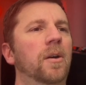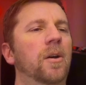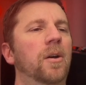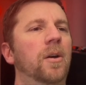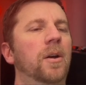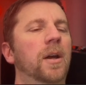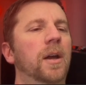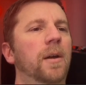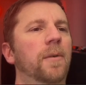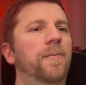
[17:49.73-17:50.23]

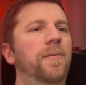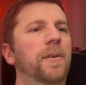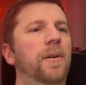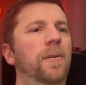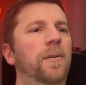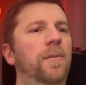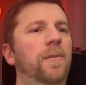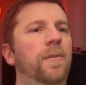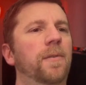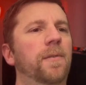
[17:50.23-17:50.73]
Okay, I
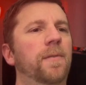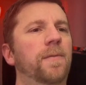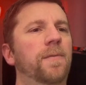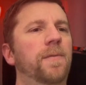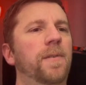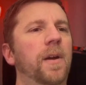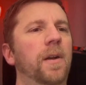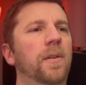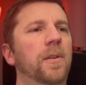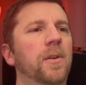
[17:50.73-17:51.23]
feel
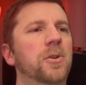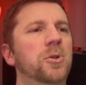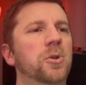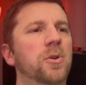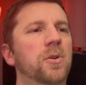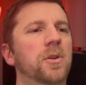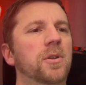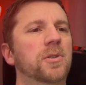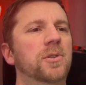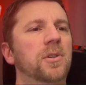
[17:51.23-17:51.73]
fairly
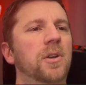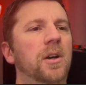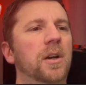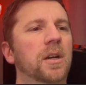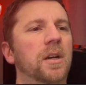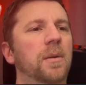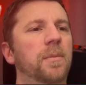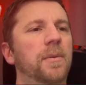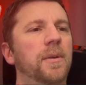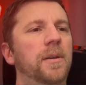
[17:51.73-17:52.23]
certain it's not
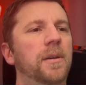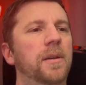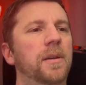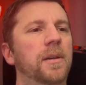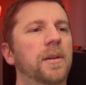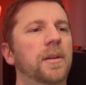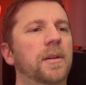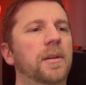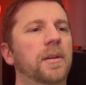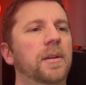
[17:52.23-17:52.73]
going to be